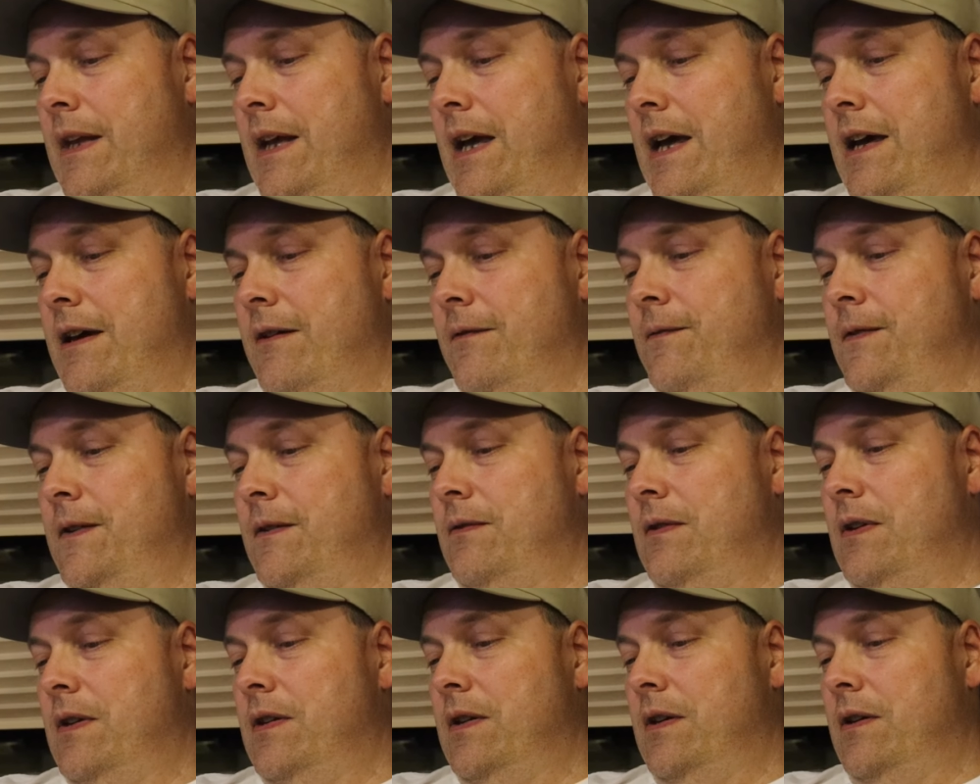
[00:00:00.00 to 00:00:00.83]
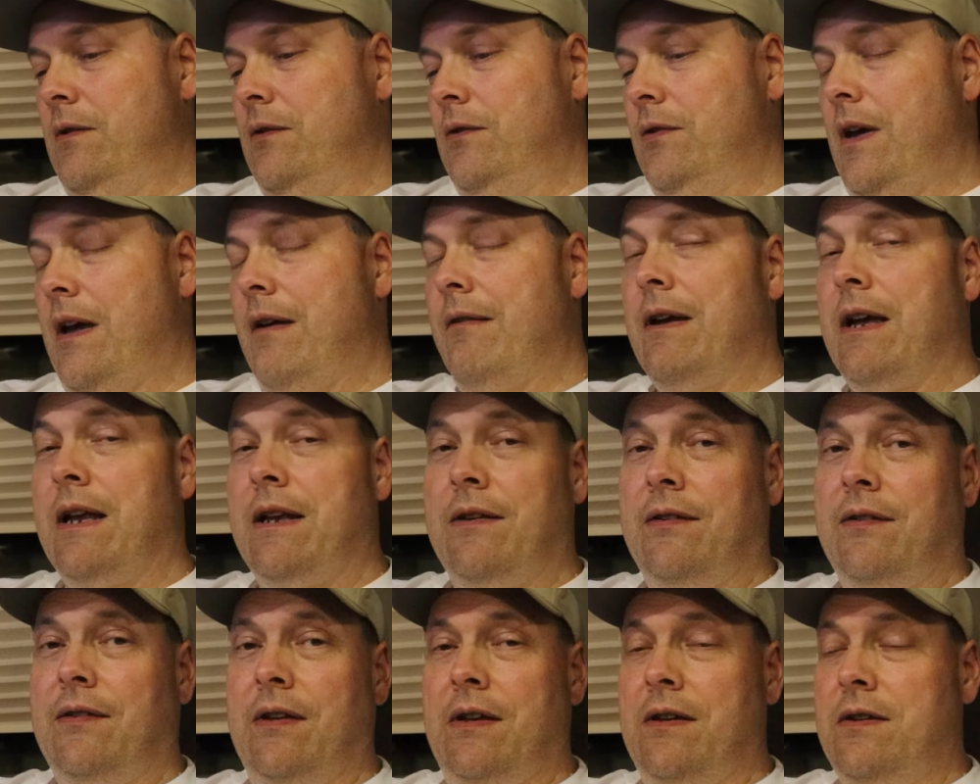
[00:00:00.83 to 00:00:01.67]
high fifty-two. So I've
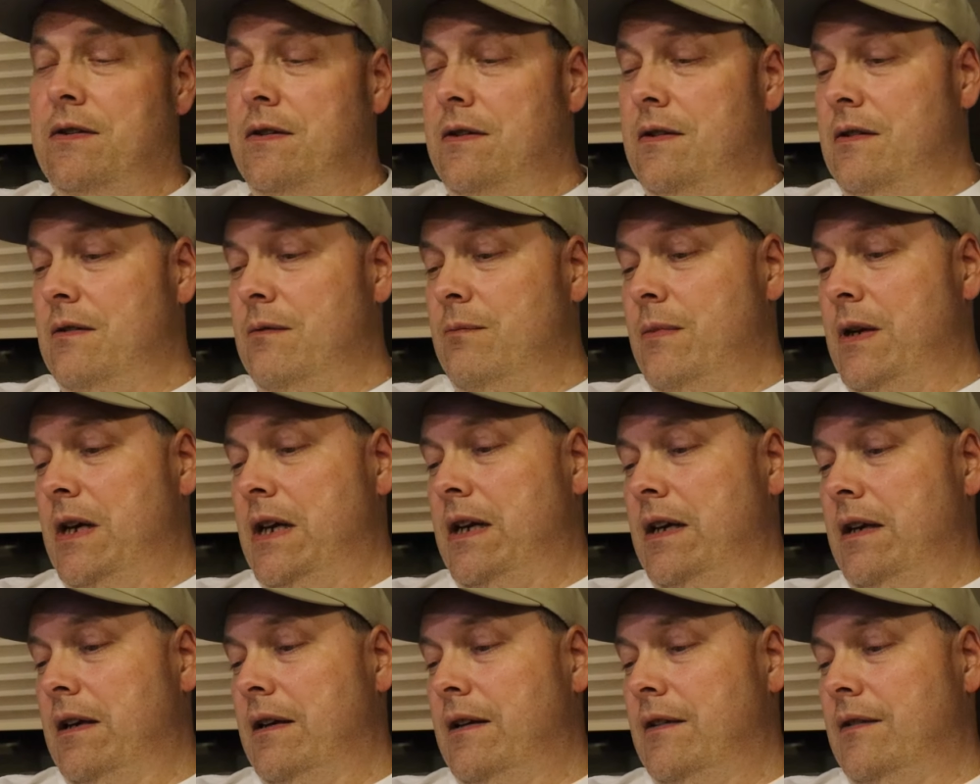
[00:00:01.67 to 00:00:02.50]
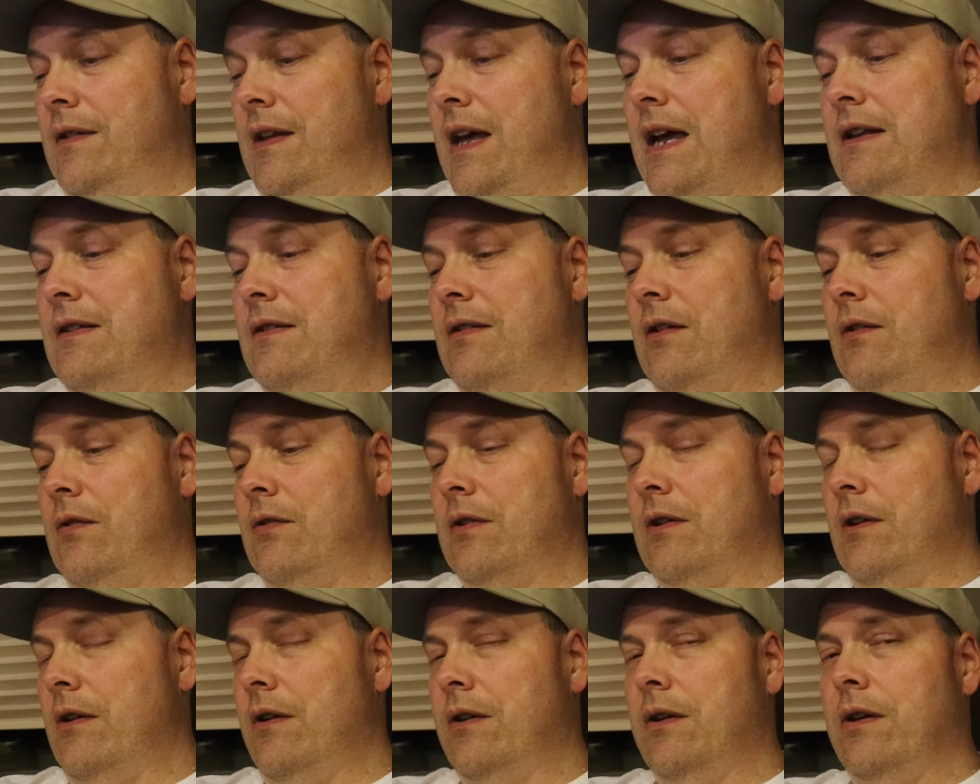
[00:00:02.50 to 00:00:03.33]
got decisions to make because that's
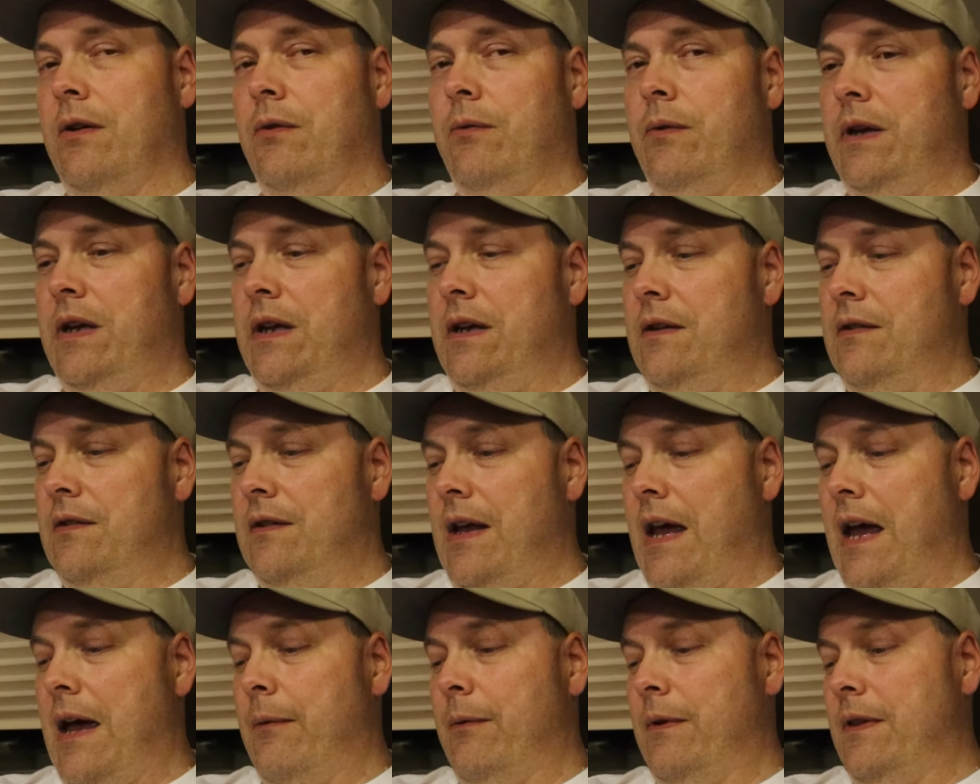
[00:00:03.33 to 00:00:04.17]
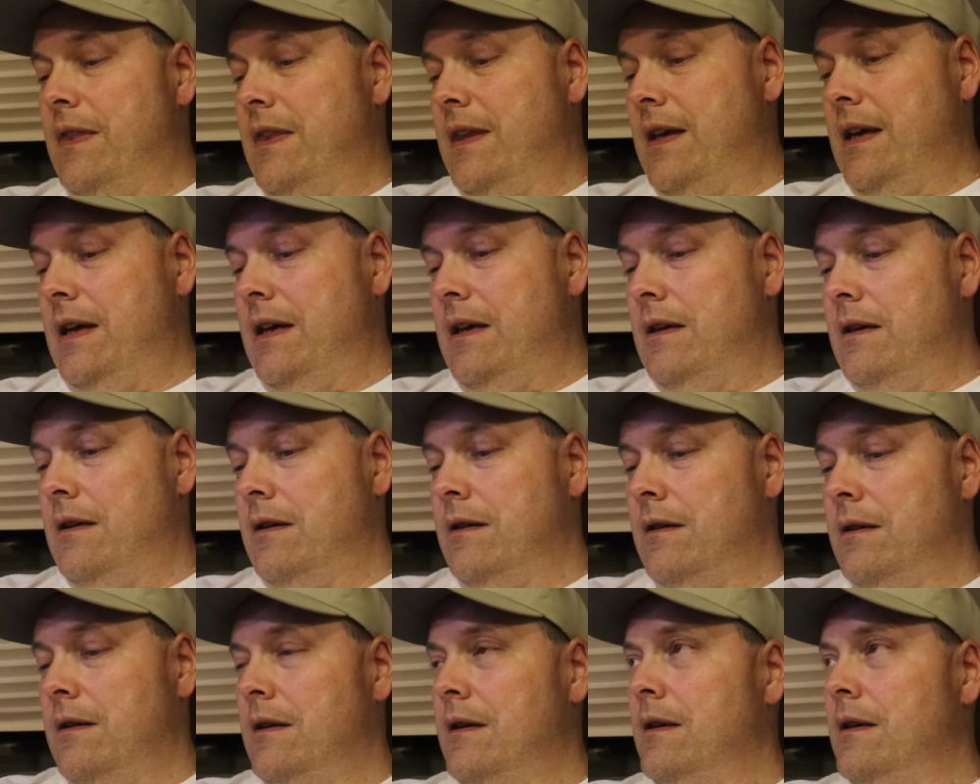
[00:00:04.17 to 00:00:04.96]
just going to go east, I would think.